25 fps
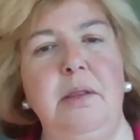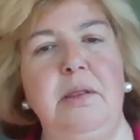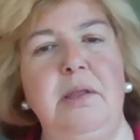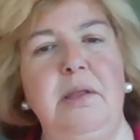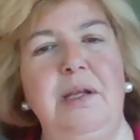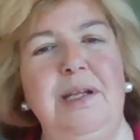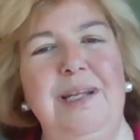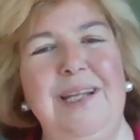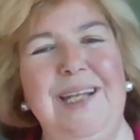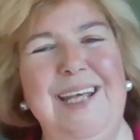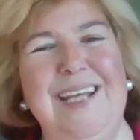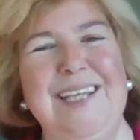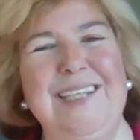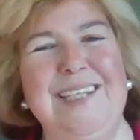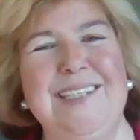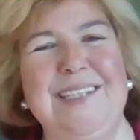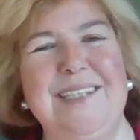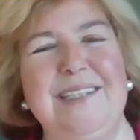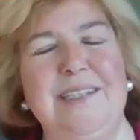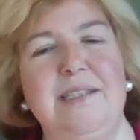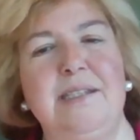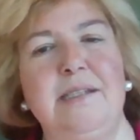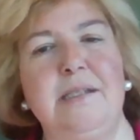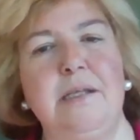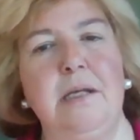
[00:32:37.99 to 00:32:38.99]
that
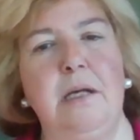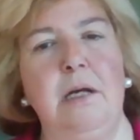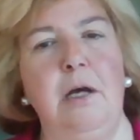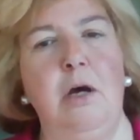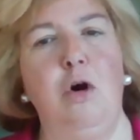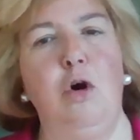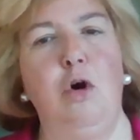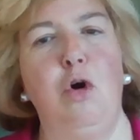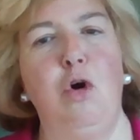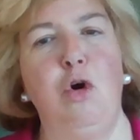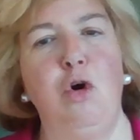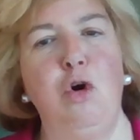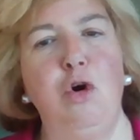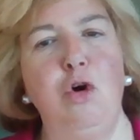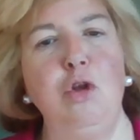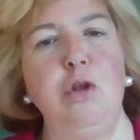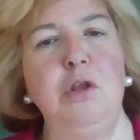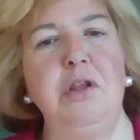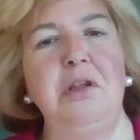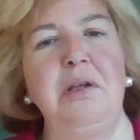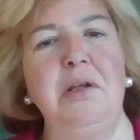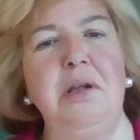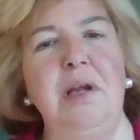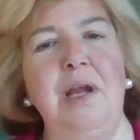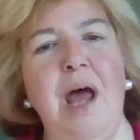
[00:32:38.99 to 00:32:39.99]
lists all
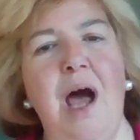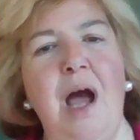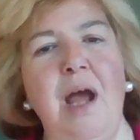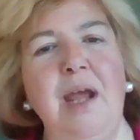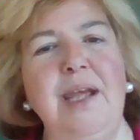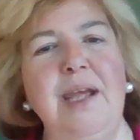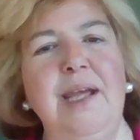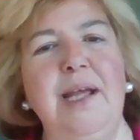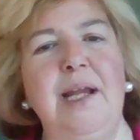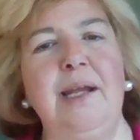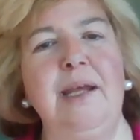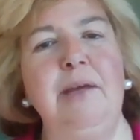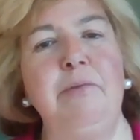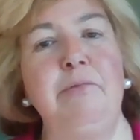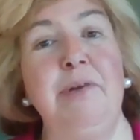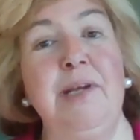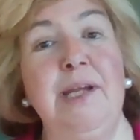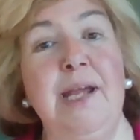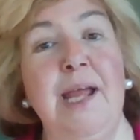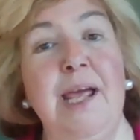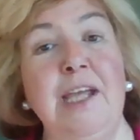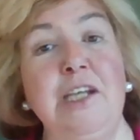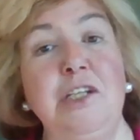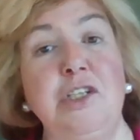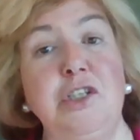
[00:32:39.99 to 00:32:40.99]
the likely
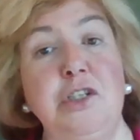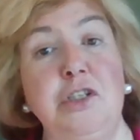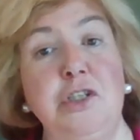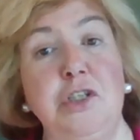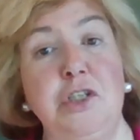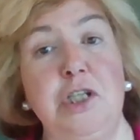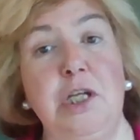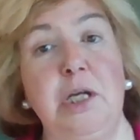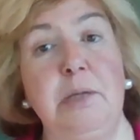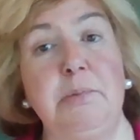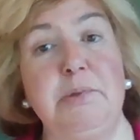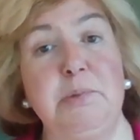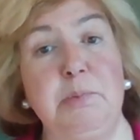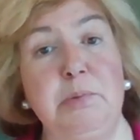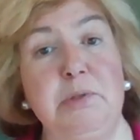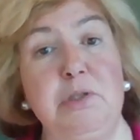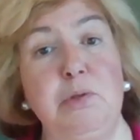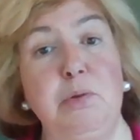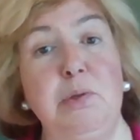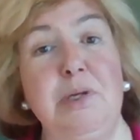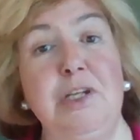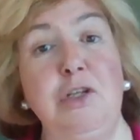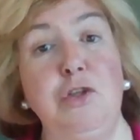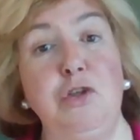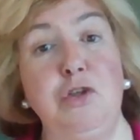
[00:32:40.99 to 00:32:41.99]
relationships
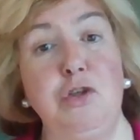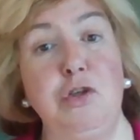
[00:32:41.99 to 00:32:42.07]
between